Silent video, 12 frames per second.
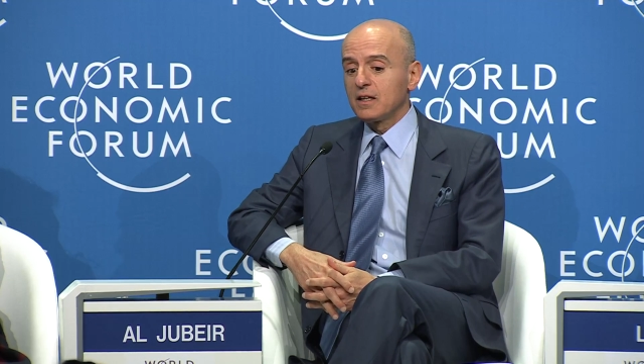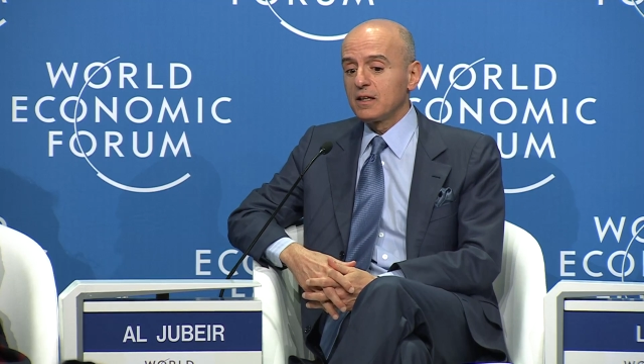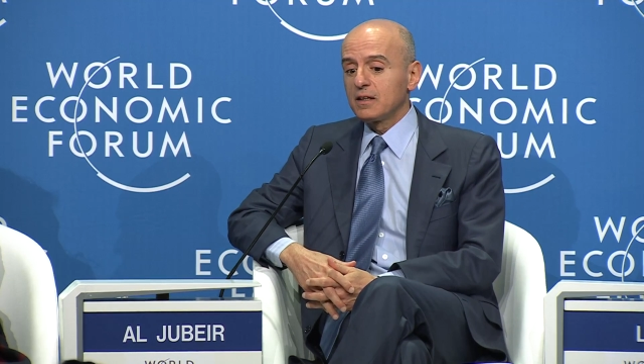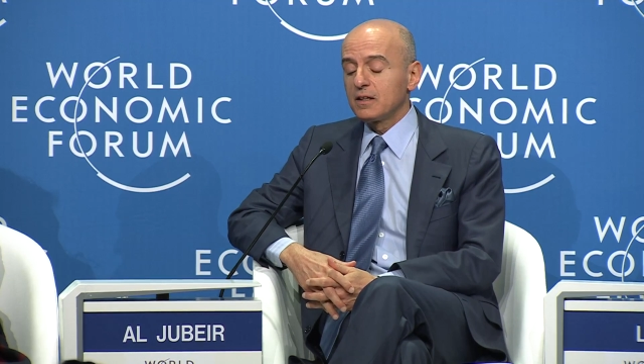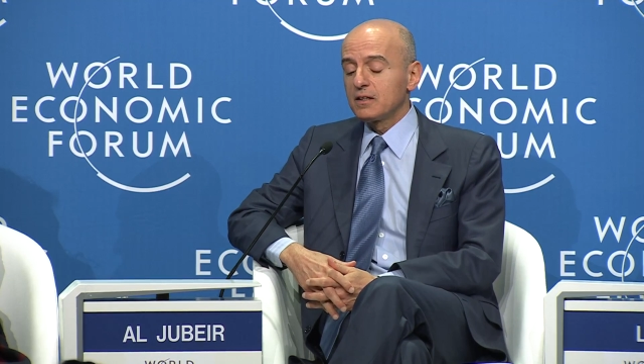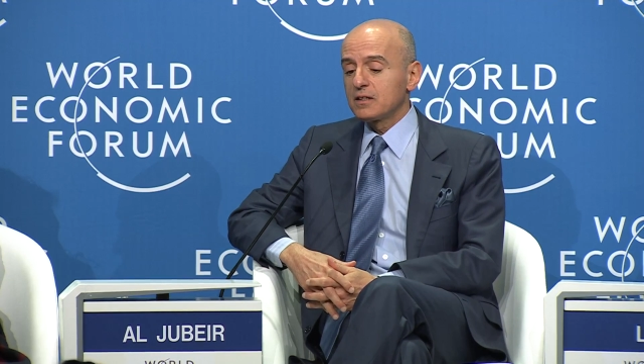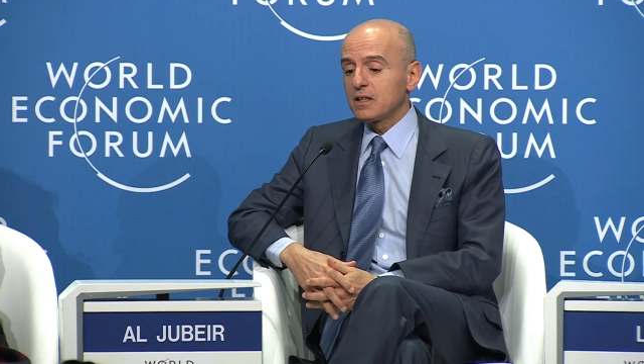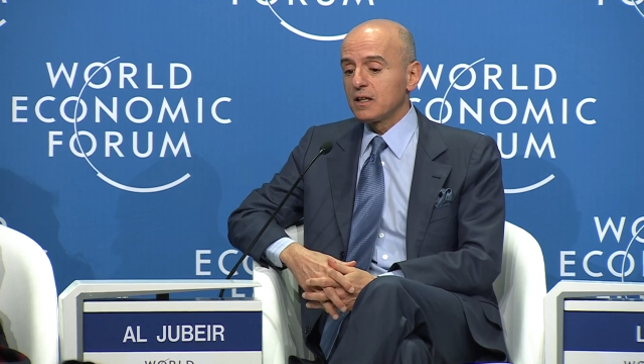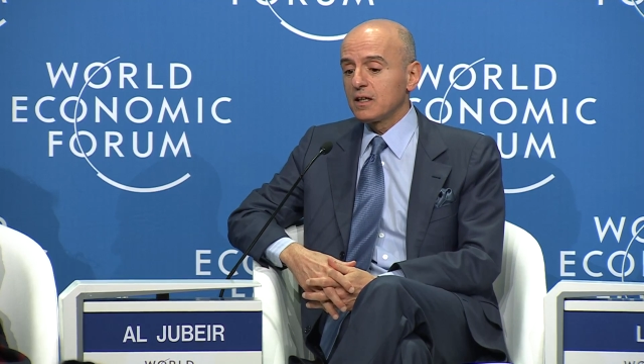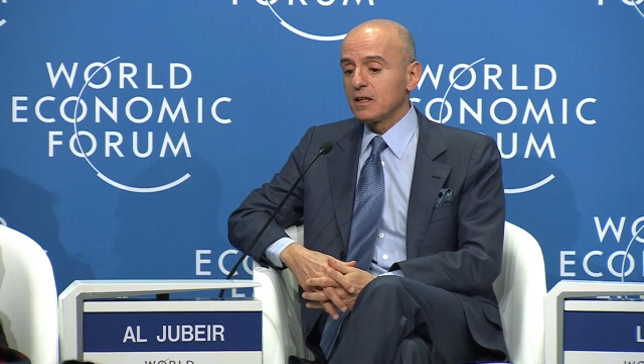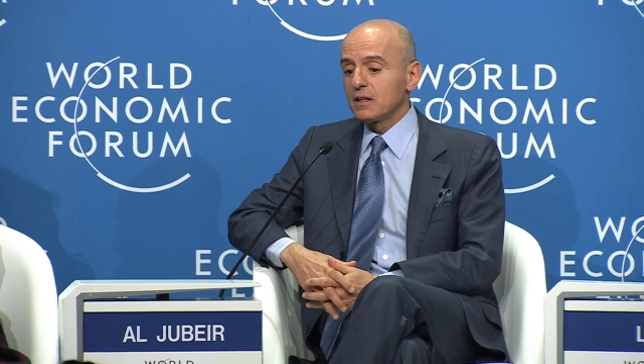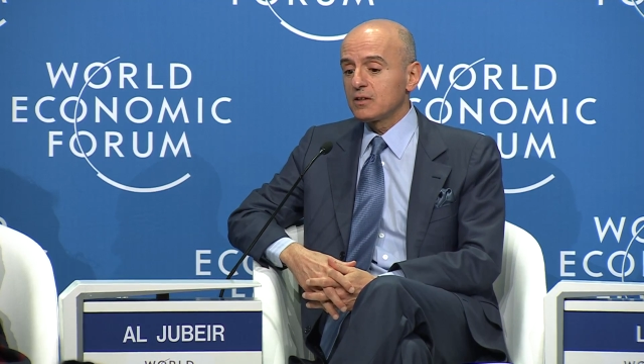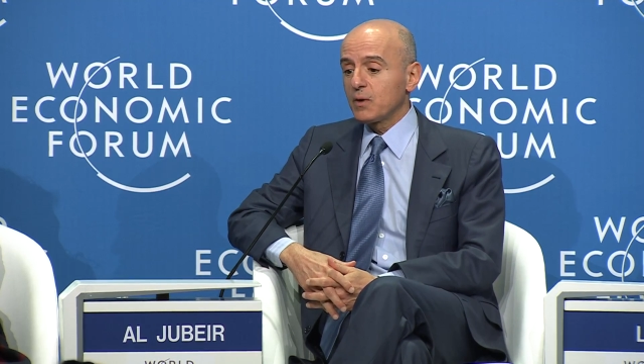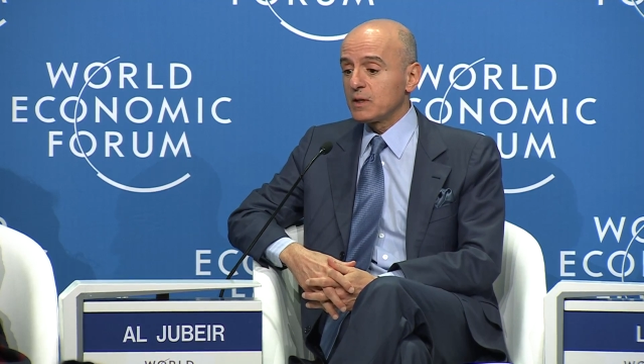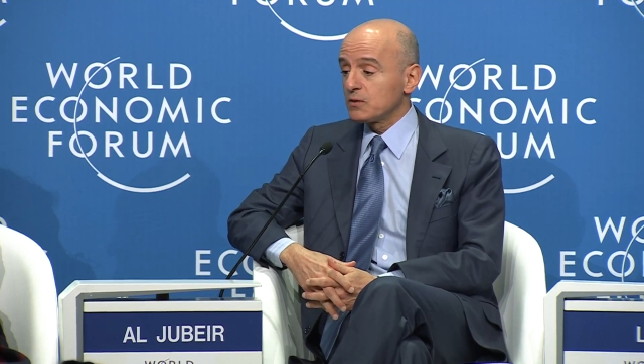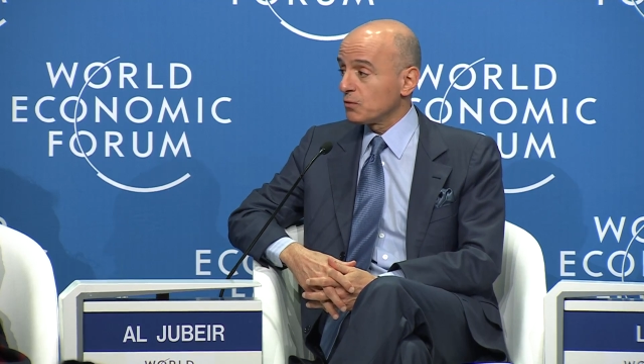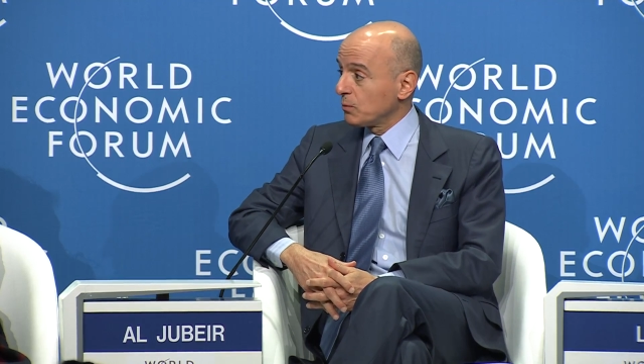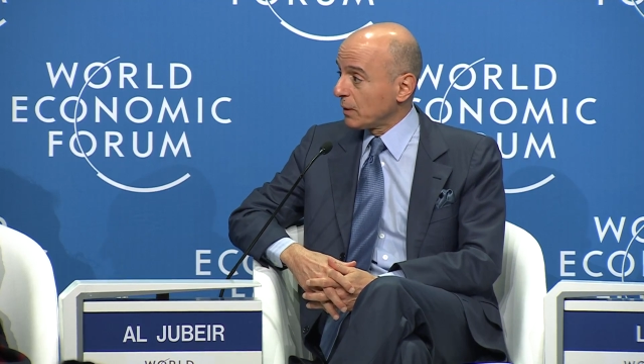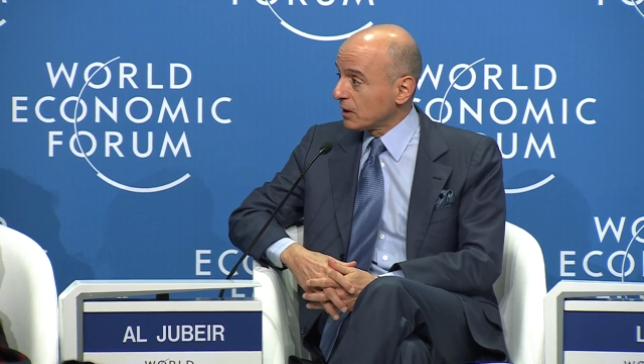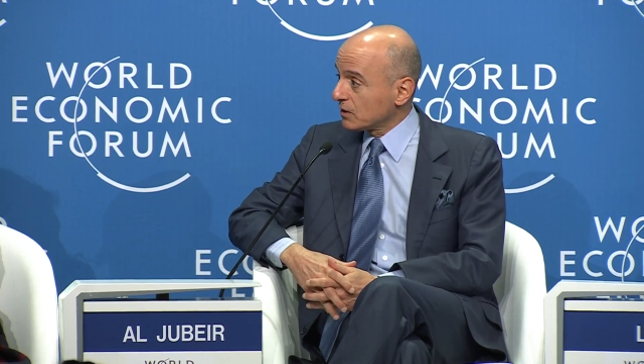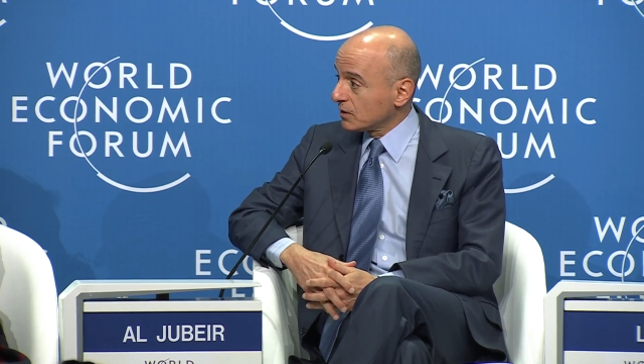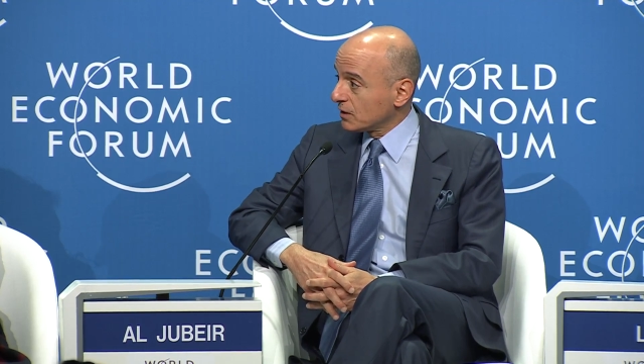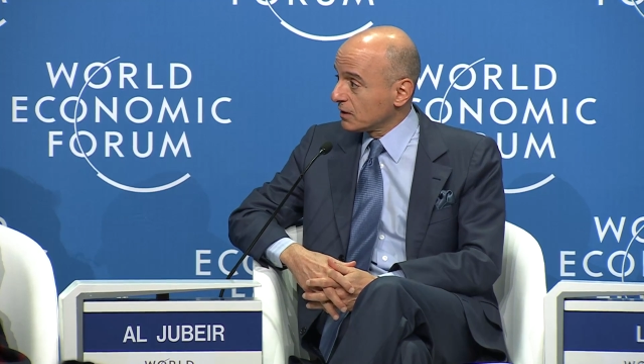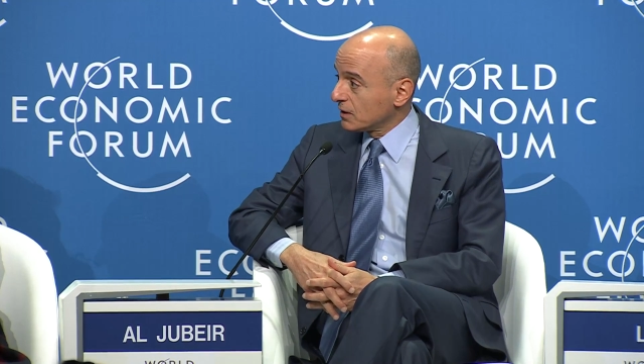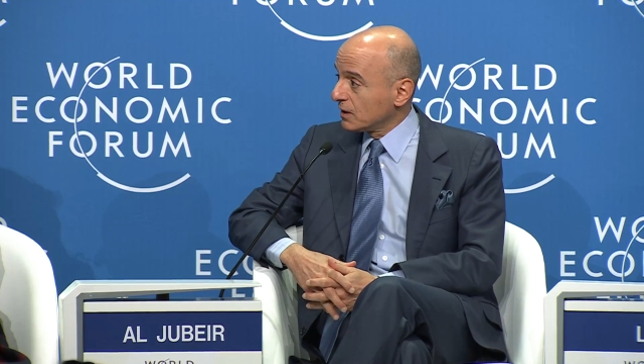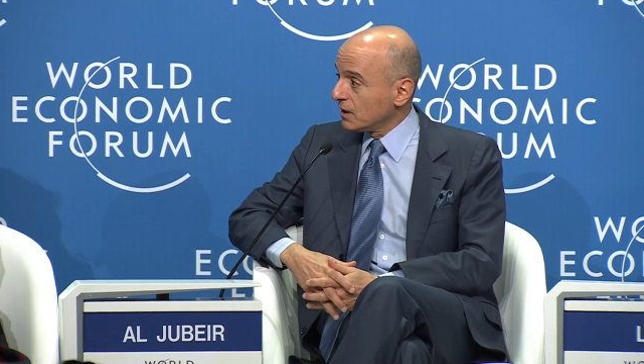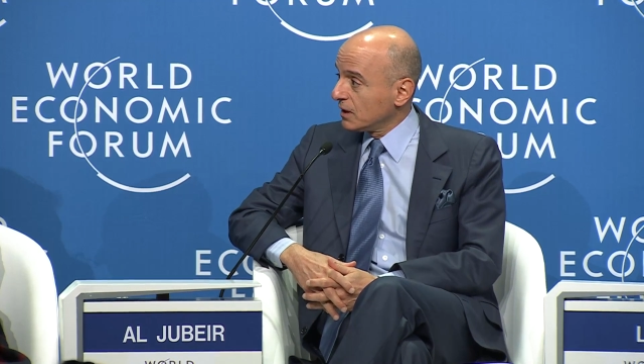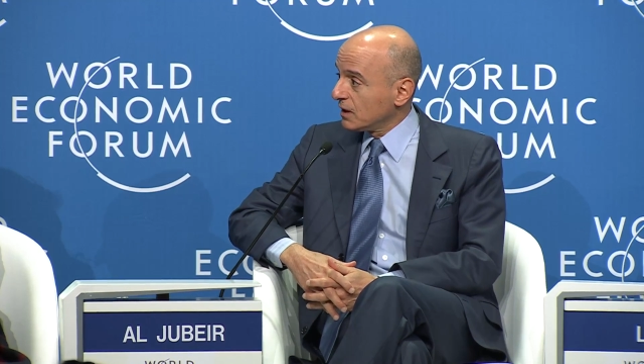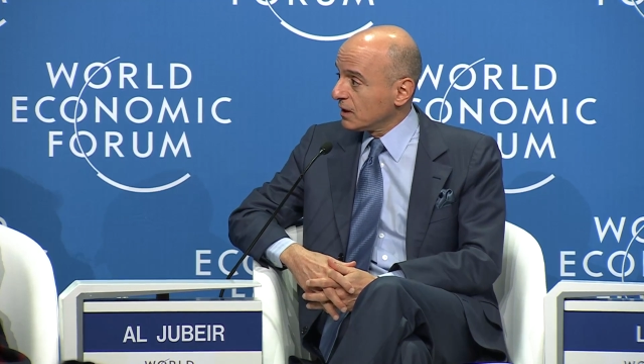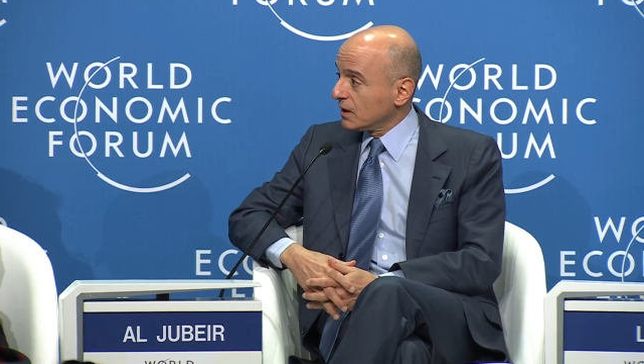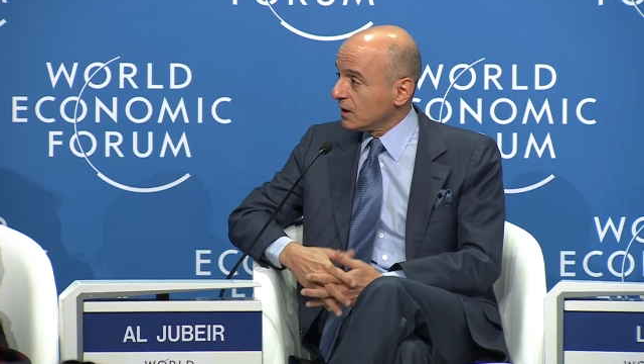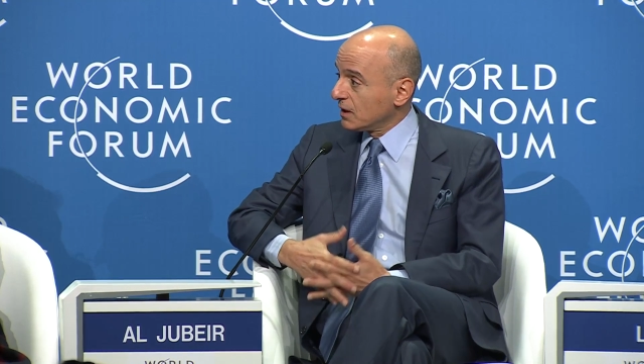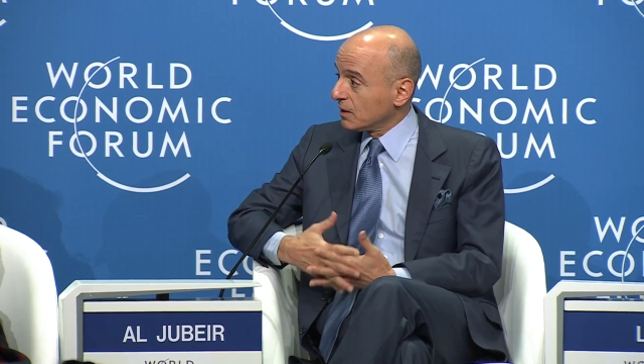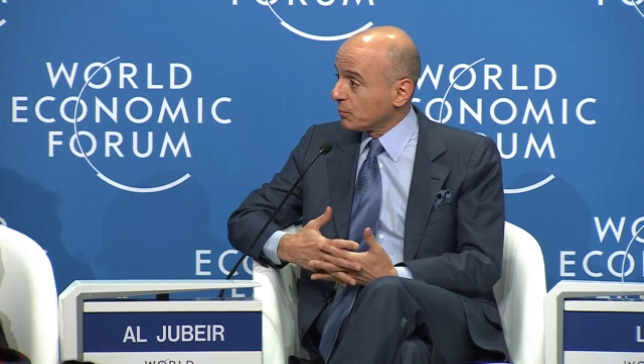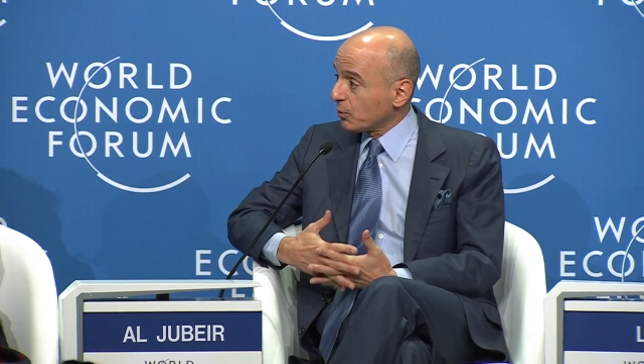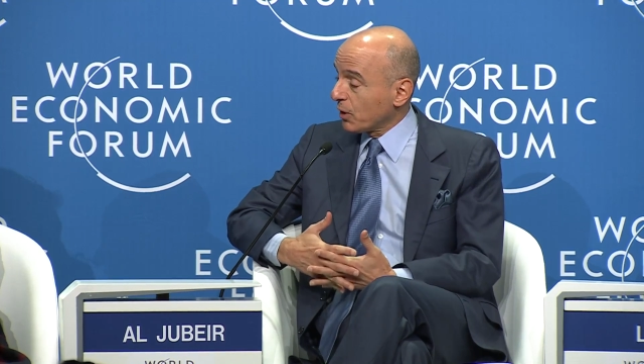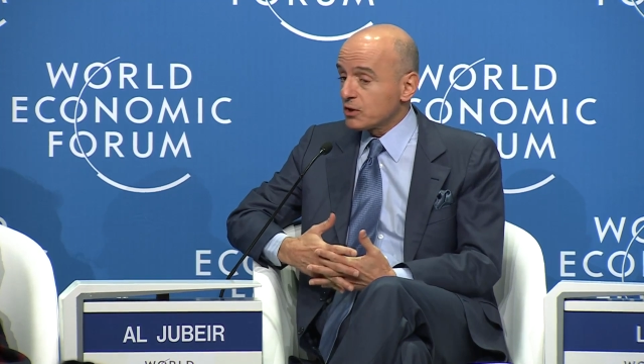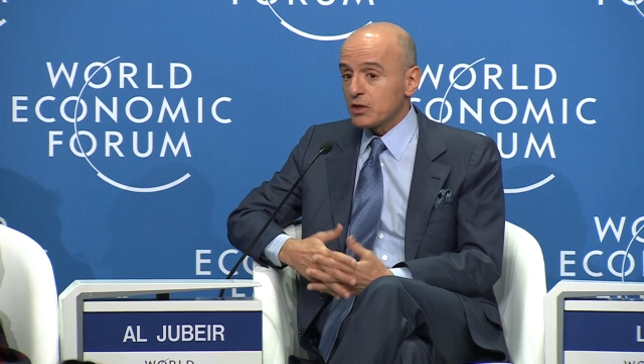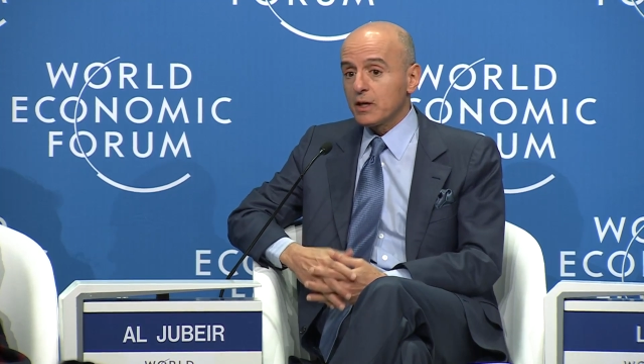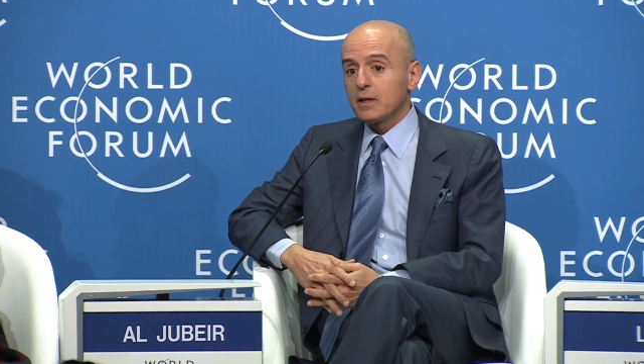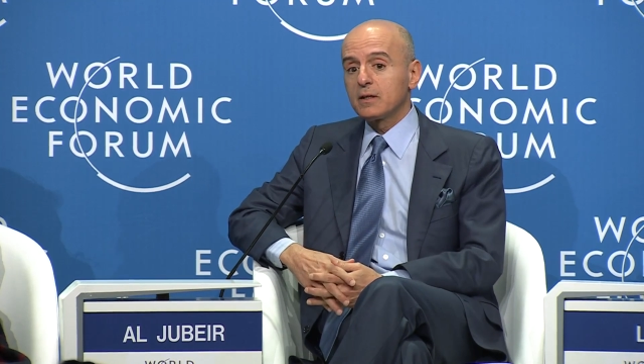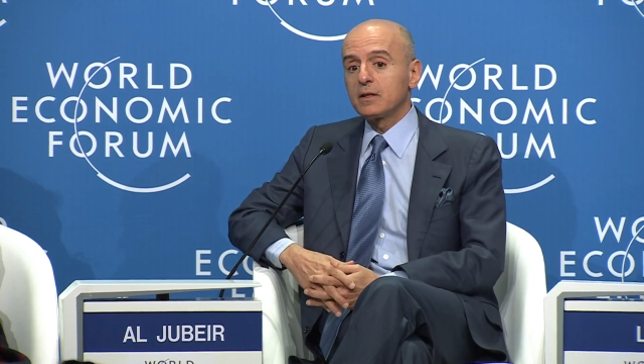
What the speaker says: It is a transformational project.